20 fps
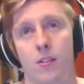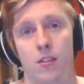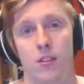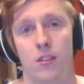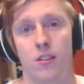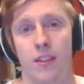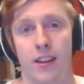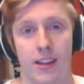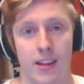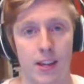
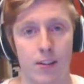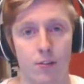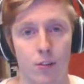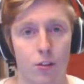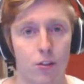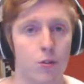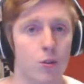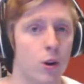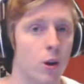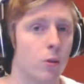like even
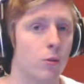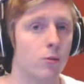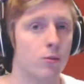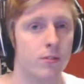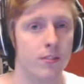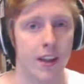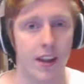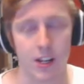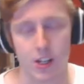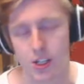throughout
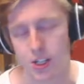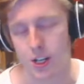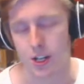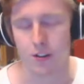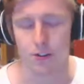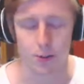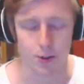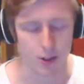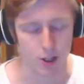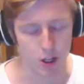next
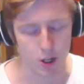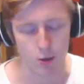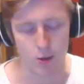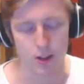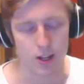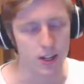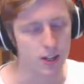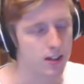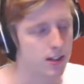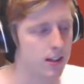year with
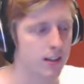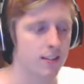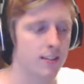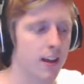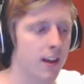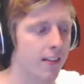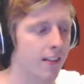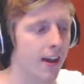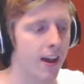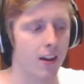uni and things
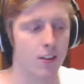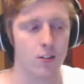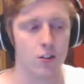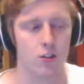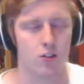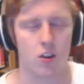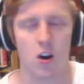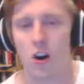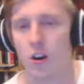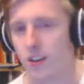like that, and
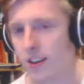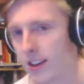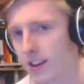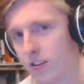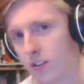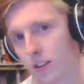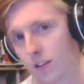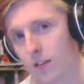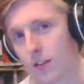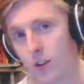just on
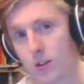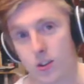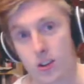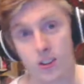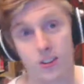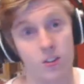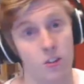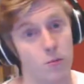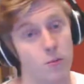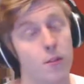into the future
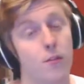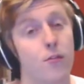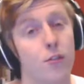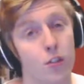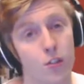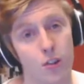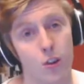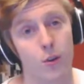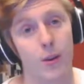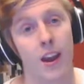because it's been
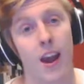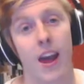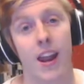fun doing it,